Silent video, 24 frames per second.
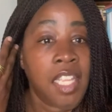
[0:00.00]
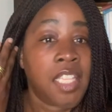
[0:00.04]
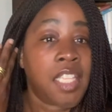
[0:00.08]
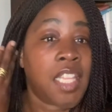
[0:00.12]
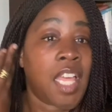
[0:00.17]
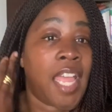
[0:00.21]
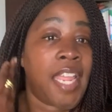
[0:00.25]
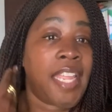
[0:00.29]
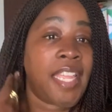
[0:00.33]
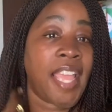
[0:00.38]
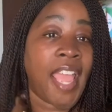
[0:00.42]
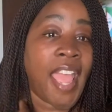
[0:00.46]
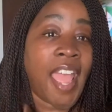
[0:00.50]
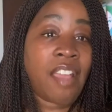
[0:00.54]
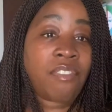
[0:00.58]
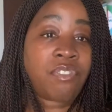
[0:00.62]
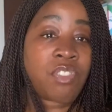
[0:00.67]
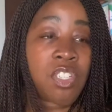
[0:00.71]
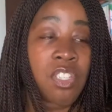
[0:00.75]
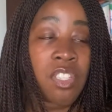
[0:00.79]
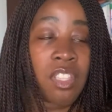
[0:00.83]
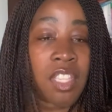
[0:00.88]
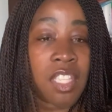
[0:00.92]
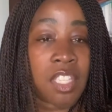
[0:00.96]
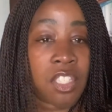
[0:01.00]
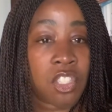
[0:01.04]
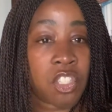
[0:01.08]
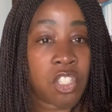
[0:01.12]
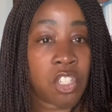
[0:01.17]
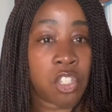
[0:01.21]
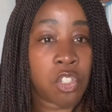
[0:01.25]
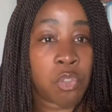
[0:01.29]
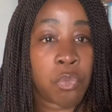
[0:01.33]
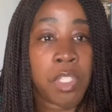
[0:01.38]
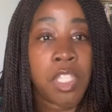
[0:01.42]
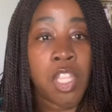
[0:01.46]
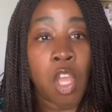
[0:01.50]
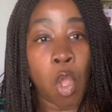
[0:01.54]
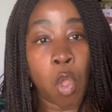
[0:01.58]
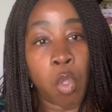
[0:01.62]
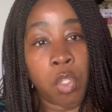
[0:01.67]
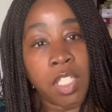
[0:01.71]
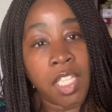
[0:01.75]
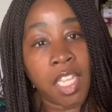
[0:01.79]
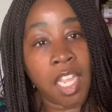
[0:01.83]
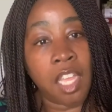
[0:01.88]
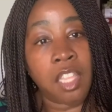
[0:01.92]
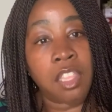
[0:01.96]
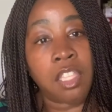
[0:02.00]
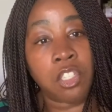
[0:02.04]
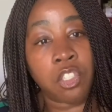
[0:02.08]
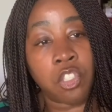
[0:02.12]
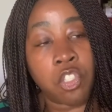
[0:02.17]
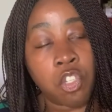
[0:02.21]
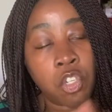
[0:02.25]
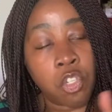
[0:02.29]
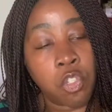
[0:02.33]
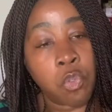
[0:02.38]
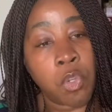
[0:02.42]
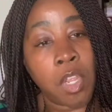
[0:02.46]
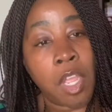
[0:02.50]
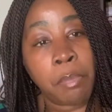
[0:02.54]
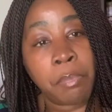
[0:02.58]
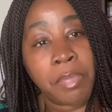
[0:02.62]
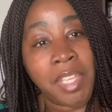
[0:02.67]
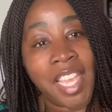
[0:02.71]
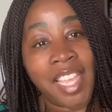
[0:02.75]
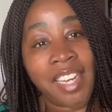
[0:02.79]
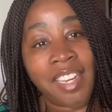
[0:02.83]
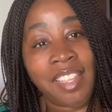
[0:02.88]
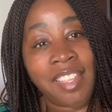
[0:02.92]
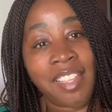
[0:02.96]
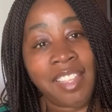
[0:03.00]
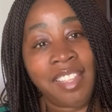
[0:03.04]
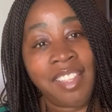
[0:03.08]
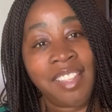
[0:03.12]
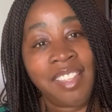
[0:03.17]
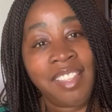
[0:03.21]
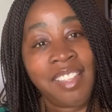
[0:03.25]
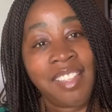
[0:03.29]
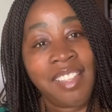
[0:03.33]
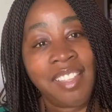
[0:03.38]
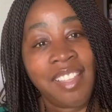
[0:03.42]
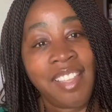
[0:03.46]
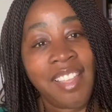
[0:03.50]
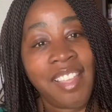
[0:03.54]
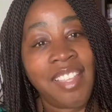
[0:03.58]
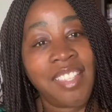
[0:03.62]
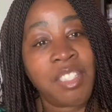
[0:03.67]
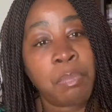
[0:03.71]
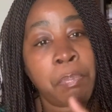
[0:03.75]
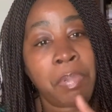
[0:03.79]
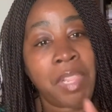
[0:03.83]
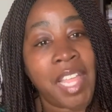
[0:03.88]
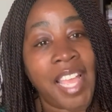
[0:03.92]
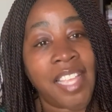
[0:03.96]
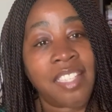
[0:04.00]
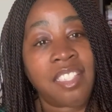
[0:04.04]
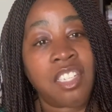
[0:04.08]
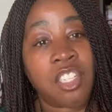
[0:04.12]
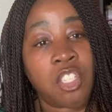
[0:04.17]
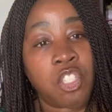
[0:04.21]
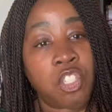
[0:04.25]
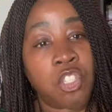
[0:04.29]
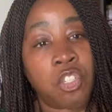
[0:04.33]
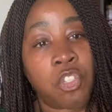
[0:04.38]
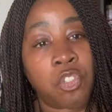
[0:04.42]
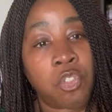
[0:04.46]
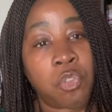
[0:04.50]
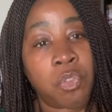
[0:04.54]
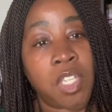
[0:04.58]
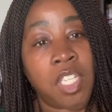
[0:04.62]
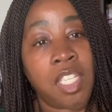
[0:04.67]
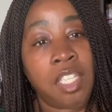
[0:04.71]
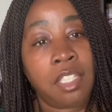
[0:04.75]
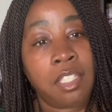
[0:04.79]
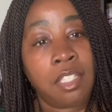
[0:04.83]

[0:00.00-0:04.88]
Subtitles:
Like, after this surgery, the only other surgery I'm getting is plastic surgery.